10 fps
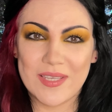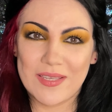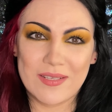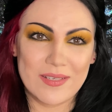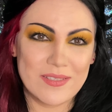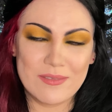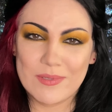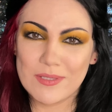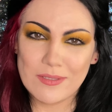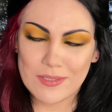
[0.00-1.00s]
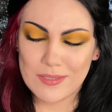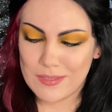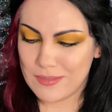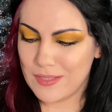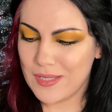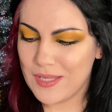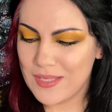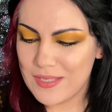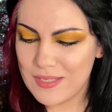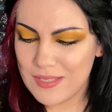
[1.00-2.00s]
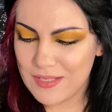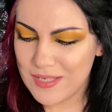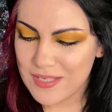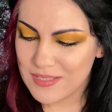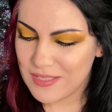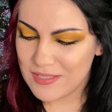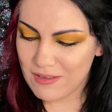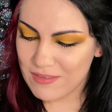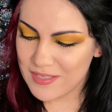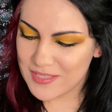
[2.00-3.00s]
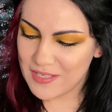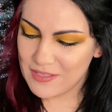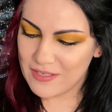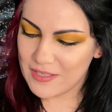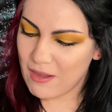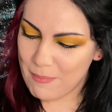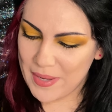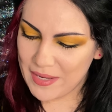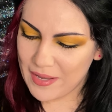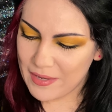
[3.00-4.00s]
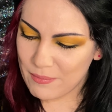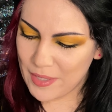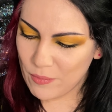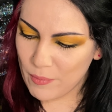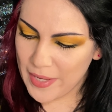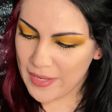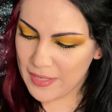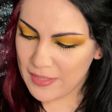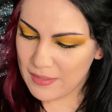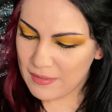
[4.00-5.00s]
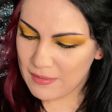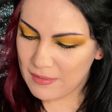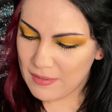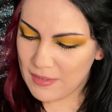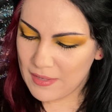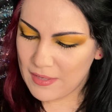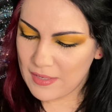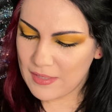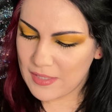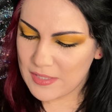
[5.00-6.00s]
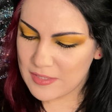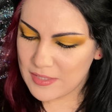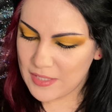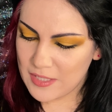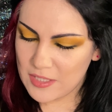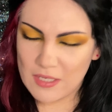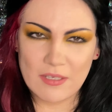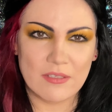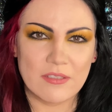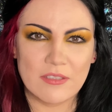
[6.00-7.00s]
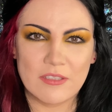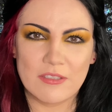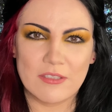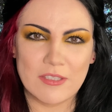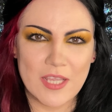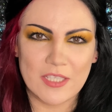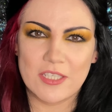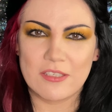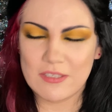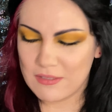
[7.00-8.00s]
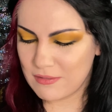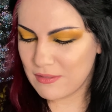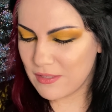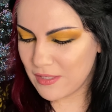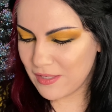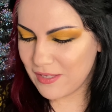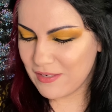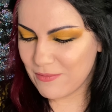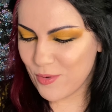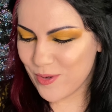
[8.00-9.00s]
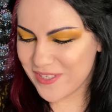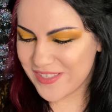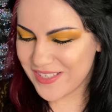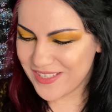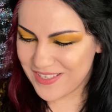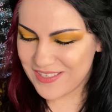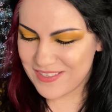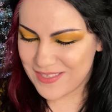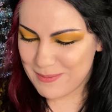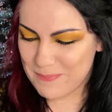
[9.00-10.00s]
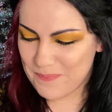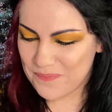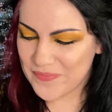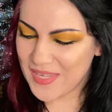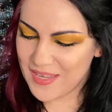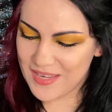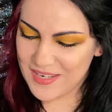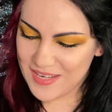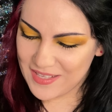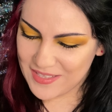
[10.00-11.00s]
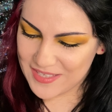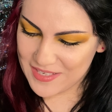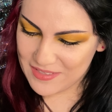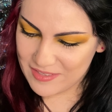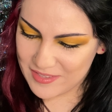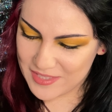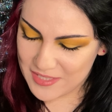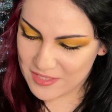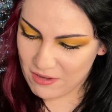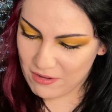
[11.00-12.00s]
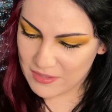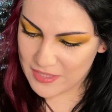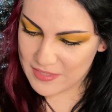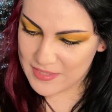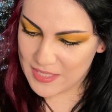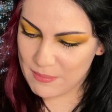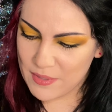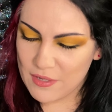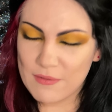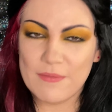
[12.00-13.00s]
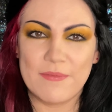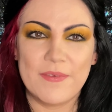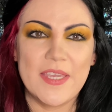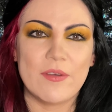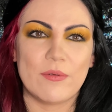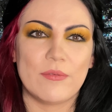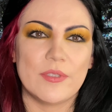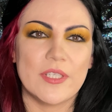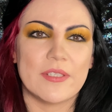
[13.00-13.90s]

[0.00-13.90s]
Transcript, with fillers: and I just want to look. And yes, I saw this color, it caught my eye right away, and I decided to just snatch it. And of course it is an LA Colors and it's called Summer Field.